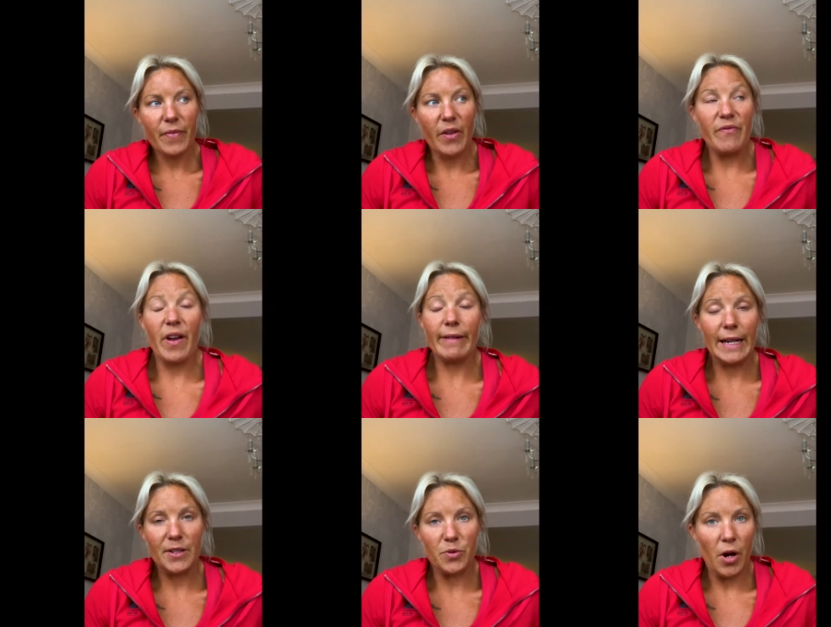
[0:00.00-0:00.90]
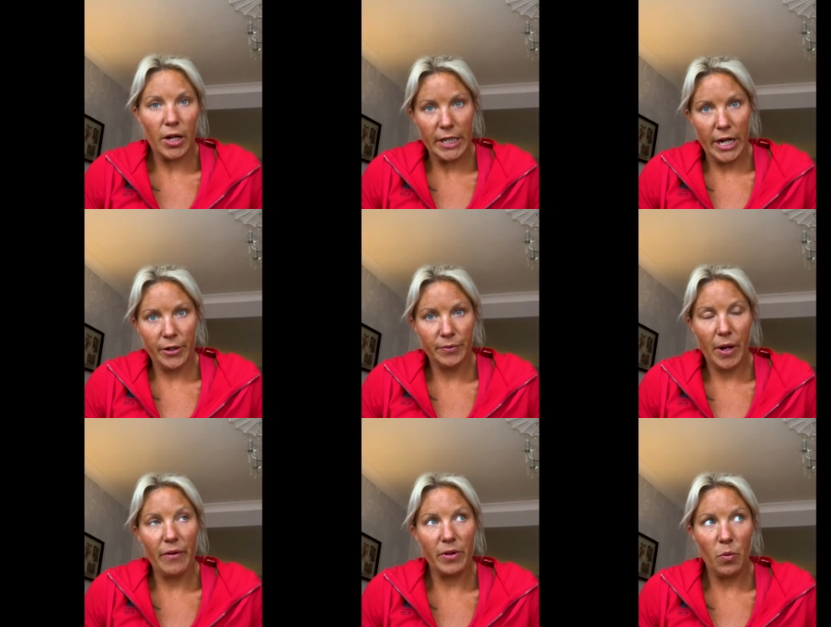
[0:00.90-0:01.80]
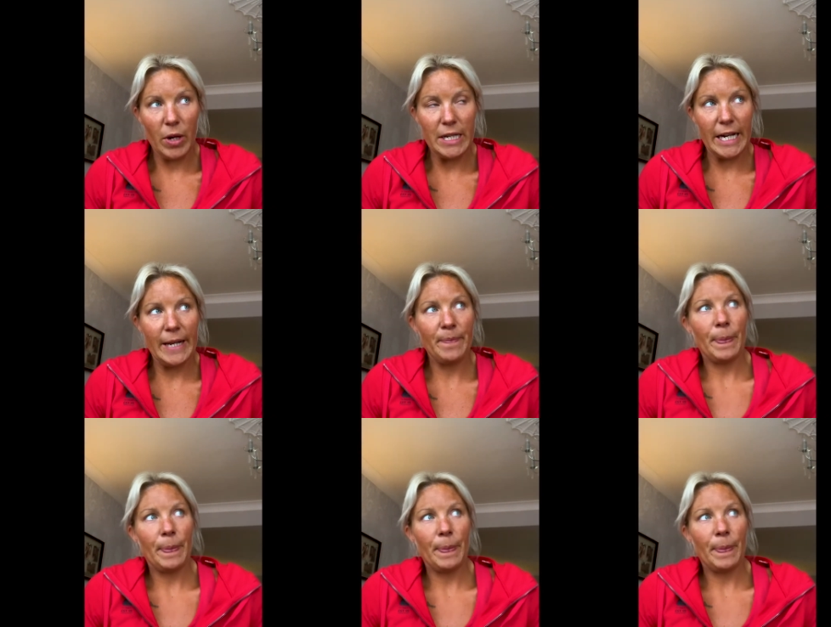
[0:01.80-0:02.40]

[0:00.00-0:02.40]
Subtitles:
very little cardio other than one day.